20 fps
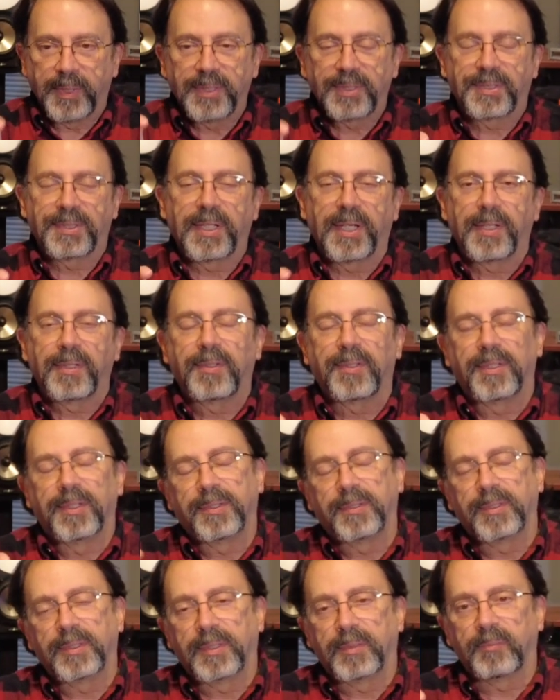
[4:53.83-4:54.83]
inside
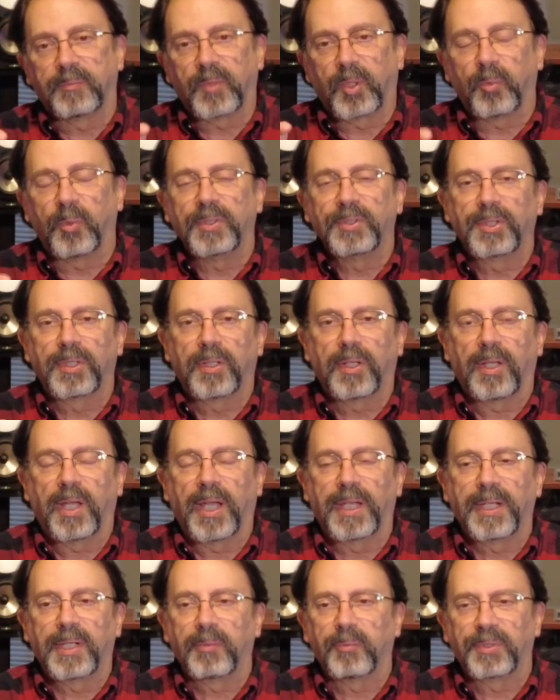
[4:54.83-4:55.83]
the original
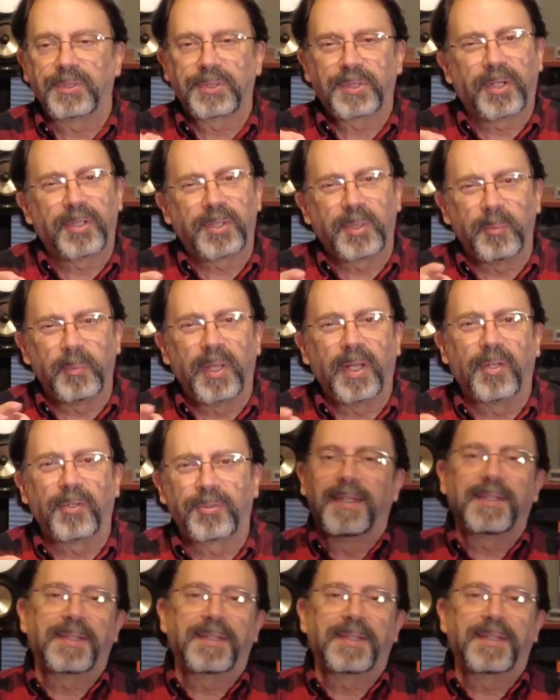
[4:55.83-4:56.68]
Hotend would start to melt.